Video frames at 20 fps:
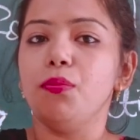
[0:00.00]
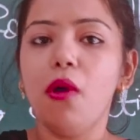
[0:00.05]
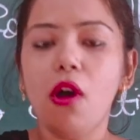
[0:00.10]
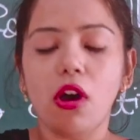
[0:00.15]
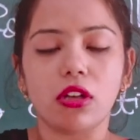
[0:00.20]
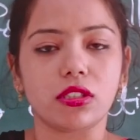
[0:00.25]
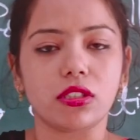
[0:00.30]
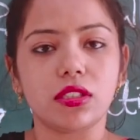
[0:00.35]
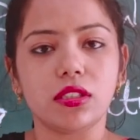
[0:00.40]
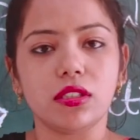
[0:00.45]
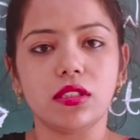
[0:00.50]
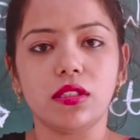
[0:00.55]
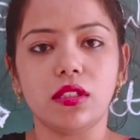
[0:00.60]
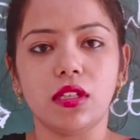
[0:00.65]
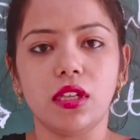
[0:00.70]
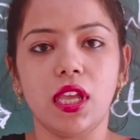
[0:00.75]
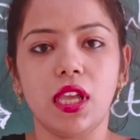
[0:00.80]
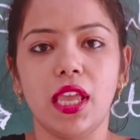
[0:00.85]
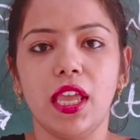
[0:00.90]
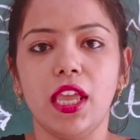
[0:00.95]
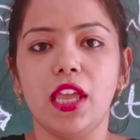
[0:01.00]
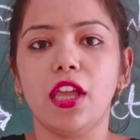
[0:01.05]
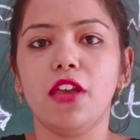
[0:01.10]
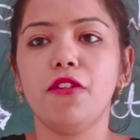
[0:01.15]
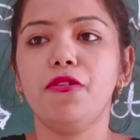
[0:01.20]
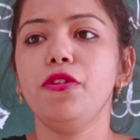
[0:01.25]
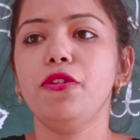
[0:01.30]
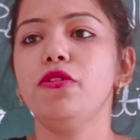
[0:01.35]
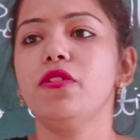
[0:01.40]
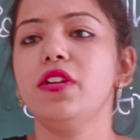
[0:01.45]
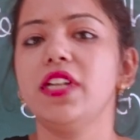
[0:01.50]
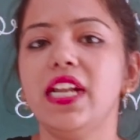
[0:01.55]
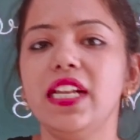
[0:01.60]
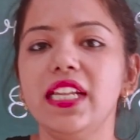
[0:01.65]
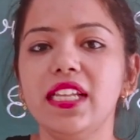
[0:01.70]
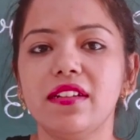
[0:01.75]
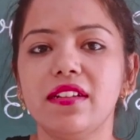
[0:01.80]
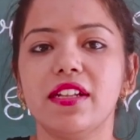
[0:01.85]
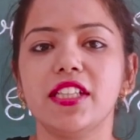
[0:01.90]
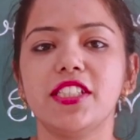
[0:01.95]
boss. If you
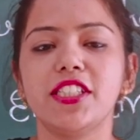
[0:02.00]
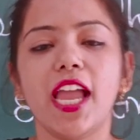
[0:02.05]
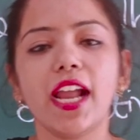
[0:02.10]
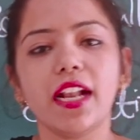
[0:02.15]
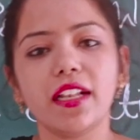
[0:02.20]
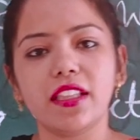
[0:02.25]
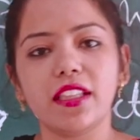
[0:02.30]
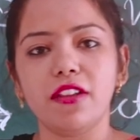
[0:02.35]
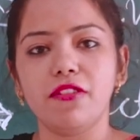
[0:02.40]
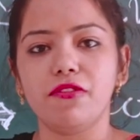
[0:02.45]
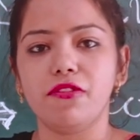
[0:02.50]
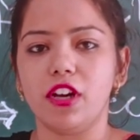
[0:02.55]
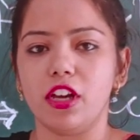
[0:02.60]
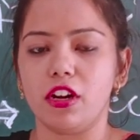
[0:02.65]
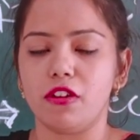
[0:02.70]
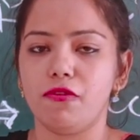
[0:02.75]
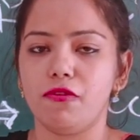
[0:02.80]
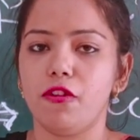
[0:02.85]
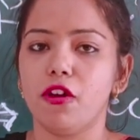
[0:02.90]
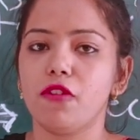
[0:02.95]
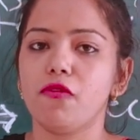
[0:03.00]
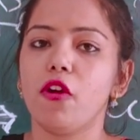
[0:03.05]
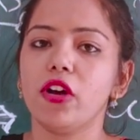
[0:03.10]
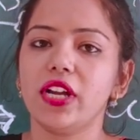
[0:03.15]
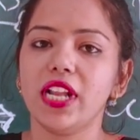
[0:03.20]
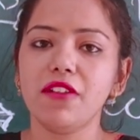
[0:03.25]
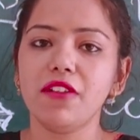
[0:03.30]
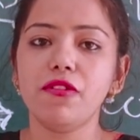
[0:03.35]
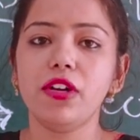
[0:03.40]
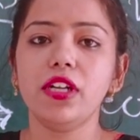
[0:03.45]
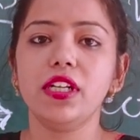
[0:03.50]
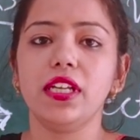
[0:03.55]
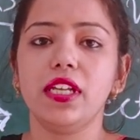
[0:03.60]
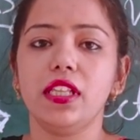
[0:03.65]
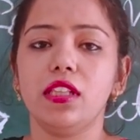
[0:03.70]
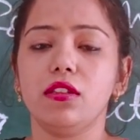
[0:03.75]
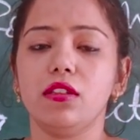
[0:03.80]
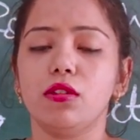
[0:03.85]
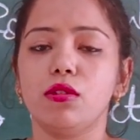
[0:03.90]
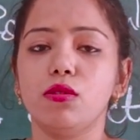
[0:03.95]
really reject their work for whatever
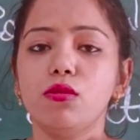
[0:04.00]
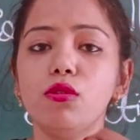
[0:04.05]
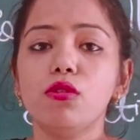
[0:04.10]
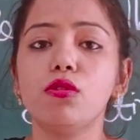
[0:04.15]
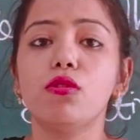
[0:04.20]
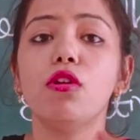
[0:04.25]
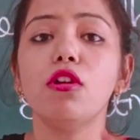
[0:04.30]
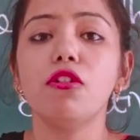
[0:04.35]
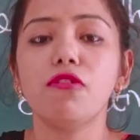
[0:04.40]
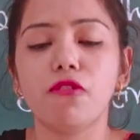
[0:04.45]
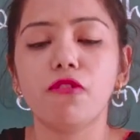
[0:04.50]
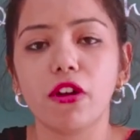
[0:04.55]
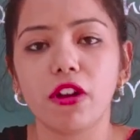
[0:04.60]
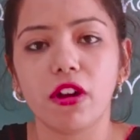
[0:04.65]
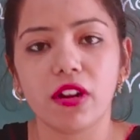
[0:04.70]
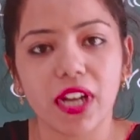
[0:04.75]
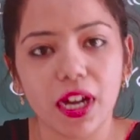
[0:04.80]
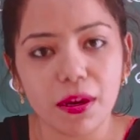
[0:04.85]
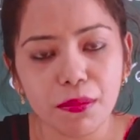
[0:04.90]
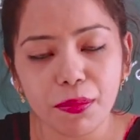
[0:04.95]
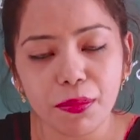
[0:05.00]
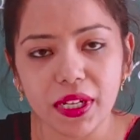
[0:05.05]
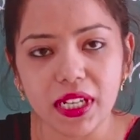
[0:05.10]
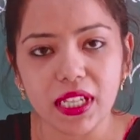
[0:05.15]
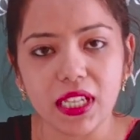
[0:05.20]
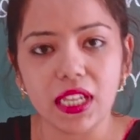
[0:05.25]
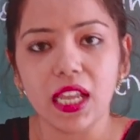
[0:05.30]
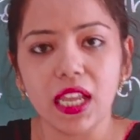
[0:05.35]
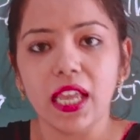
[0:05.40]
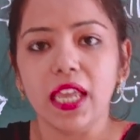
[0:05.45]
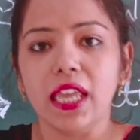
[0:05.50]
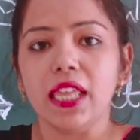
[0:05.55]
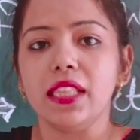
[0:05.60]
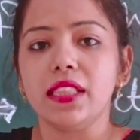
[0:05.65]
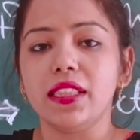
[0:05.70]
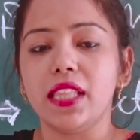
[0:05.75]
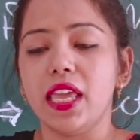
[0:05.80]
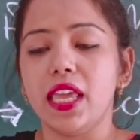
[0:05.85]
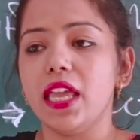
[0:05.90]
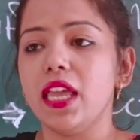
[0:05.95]
they do good for your
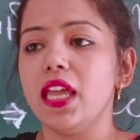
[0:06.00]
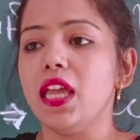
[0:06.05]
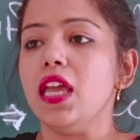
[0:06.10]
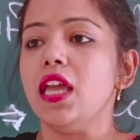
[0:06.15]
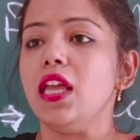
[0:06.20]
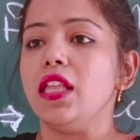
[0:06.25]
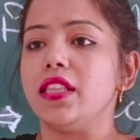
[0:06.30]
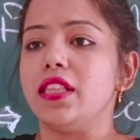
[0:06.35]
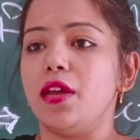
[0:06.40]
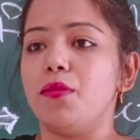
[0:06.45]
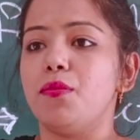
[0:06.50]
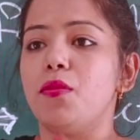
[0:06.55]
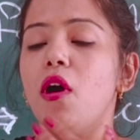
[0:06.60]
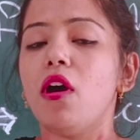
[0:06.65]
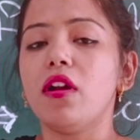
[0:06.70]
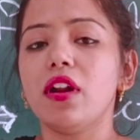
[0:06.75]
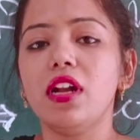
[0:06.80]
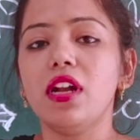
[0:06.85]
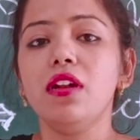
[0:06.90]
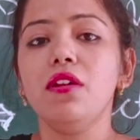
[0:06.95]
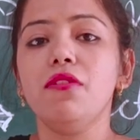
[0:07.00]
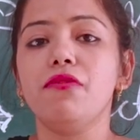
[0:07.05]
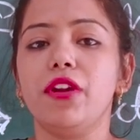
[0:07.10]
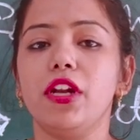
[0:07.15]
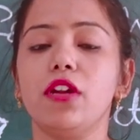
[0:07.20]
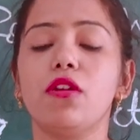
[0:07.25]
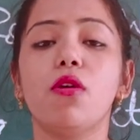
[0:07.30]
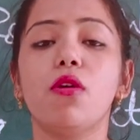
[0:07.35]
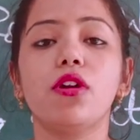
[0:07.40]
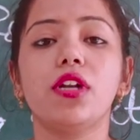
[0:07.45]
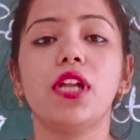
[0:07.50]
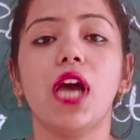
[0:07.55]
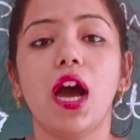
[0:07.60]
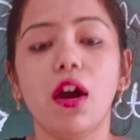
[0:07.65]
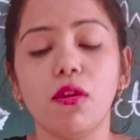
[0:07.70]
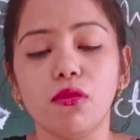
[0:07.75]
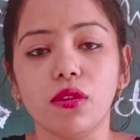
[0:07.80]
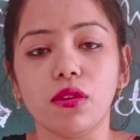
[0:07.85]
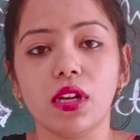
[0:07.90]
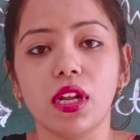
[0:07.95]
company, their moral will go
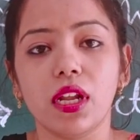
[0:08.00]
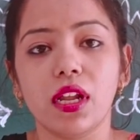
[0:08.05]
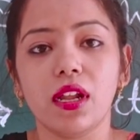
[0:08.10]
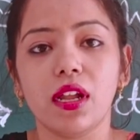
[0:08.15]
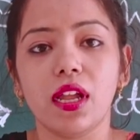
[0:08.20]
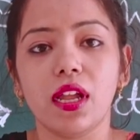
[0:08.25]
down